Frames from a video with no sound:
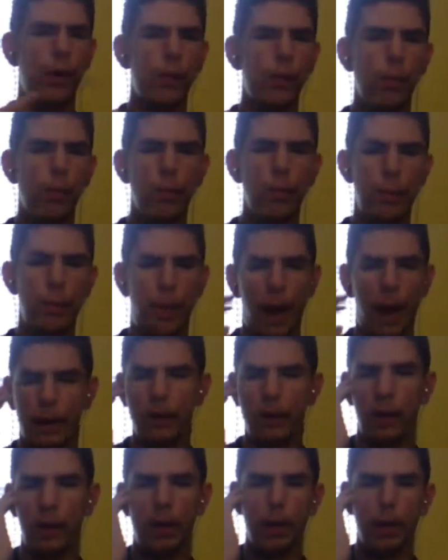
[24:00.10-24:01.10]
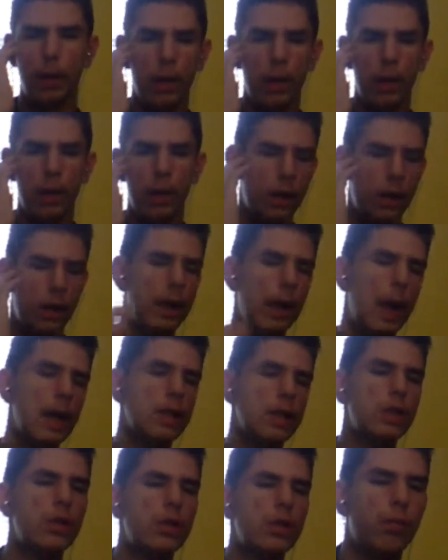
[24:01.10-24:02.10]
back. No. He has
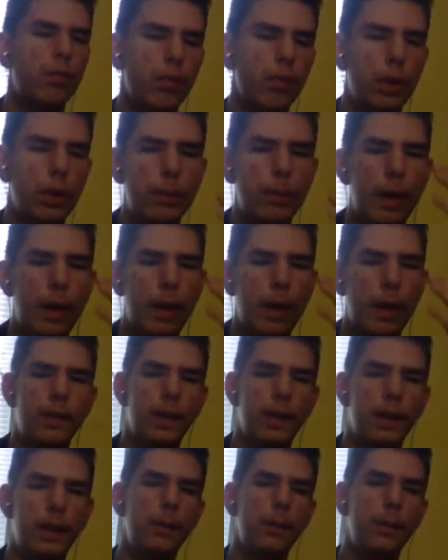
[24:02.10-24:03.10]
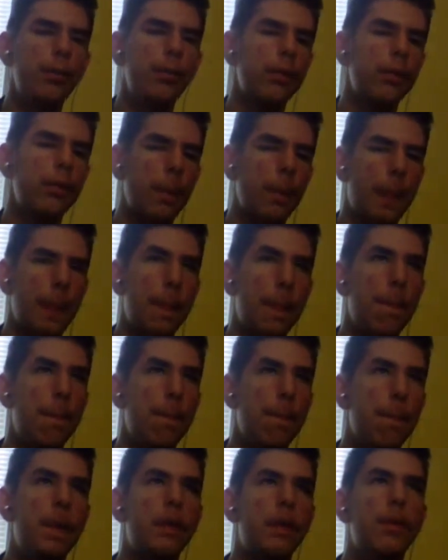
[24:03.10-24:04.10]
to remake teams.
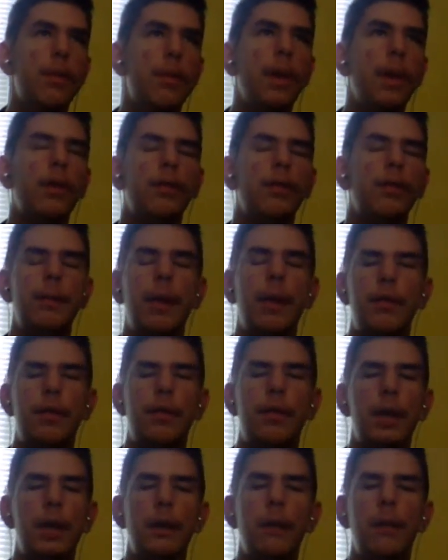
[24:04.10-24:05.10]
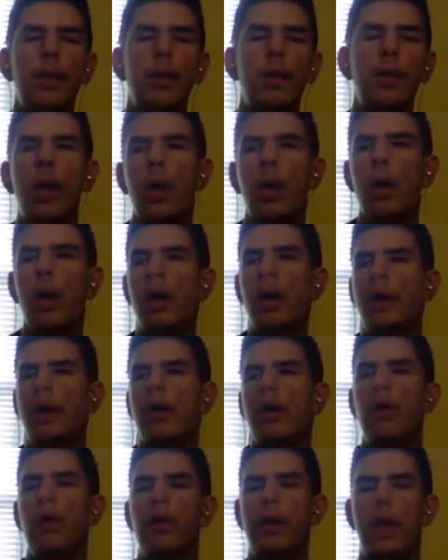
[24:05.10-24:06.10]
He has to remake teams, get the
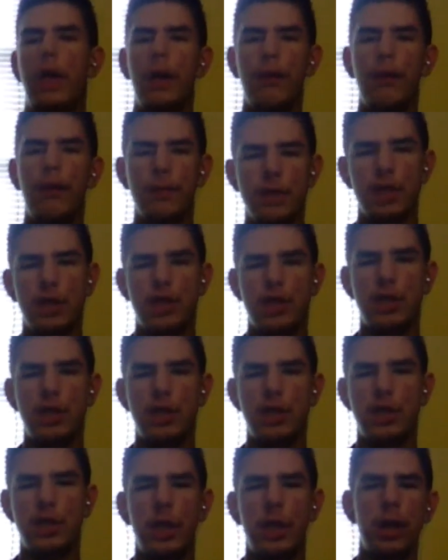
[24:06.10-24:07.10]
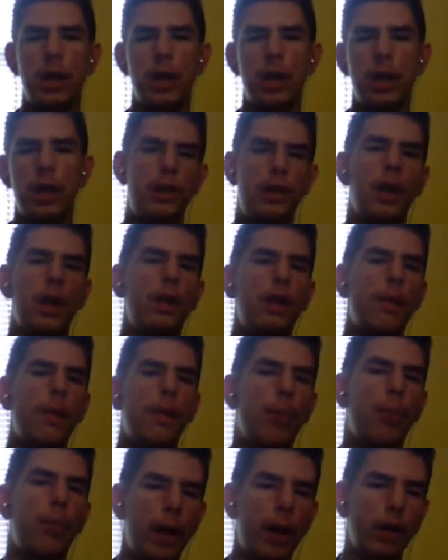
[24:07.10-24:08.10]
okay from the stadiums, get the
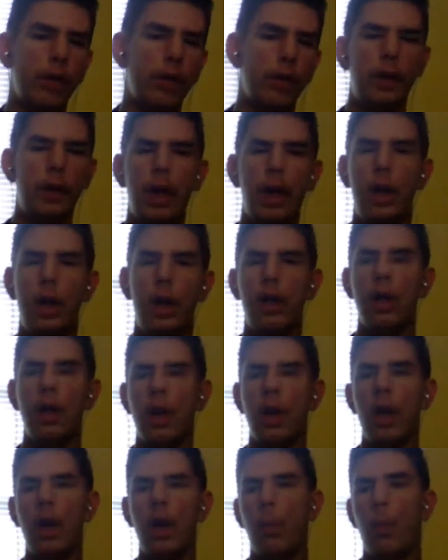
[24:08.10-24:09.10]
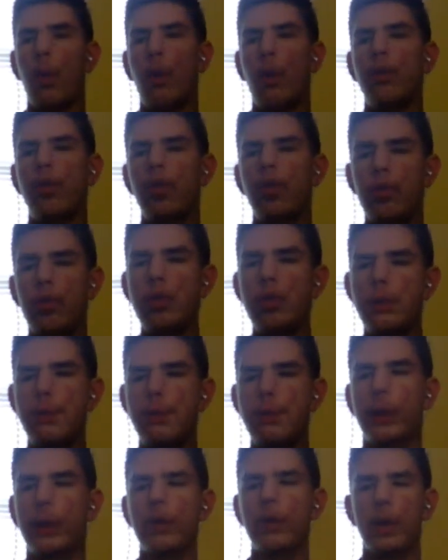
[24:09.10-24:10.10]
players again. One of the huge
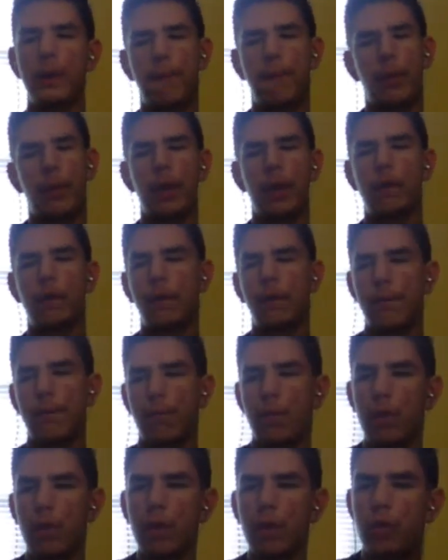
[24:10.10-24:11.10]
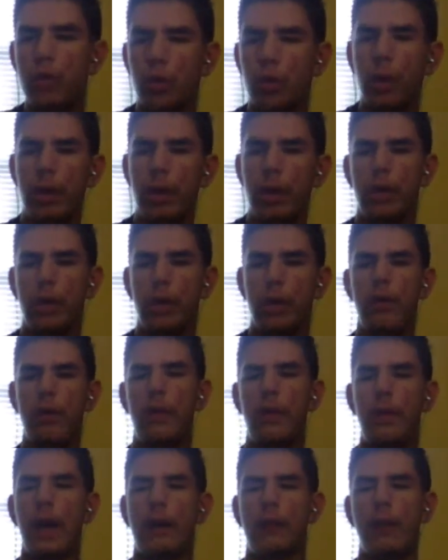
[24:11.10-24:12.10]
speculative players to join the
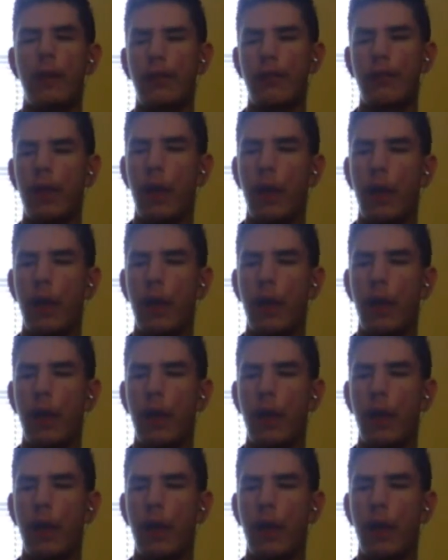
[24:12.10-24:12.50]
XFL